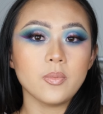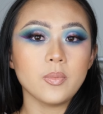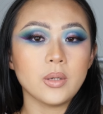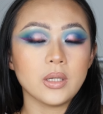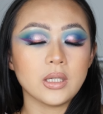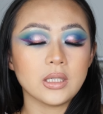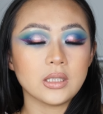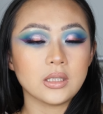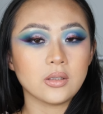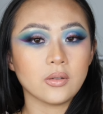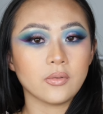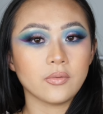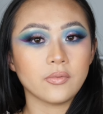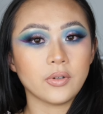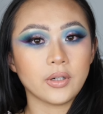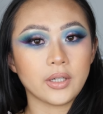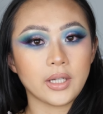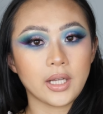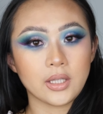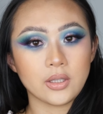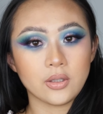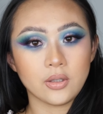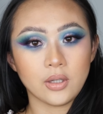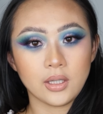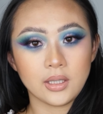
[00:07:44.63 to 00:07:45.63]
Please don't
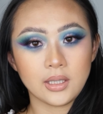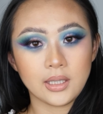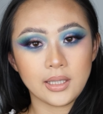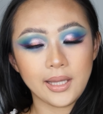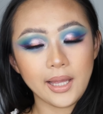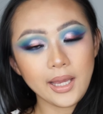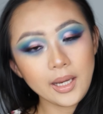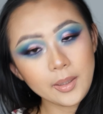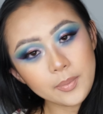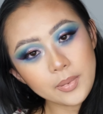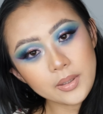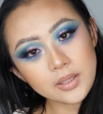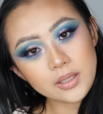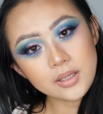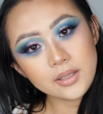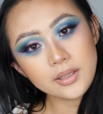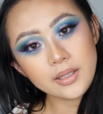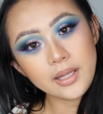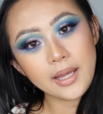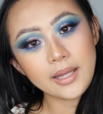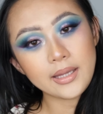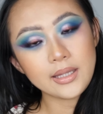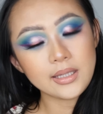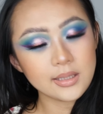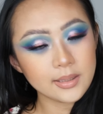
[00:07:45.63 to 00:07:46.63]
forget to hit the like button
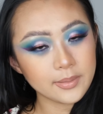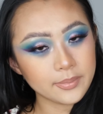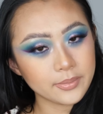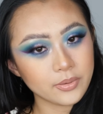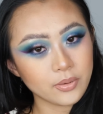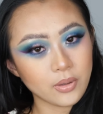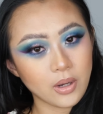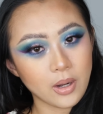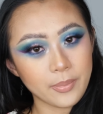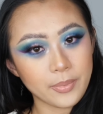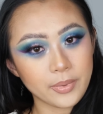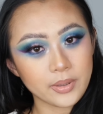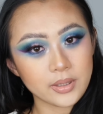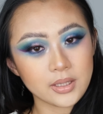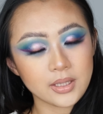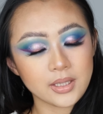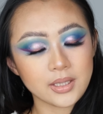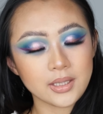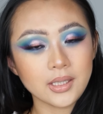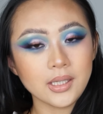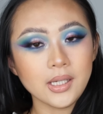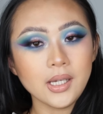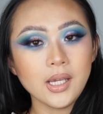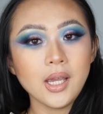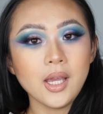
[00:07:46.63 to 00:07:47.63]
and the subscribe
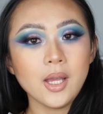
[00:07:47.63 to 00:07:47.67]
button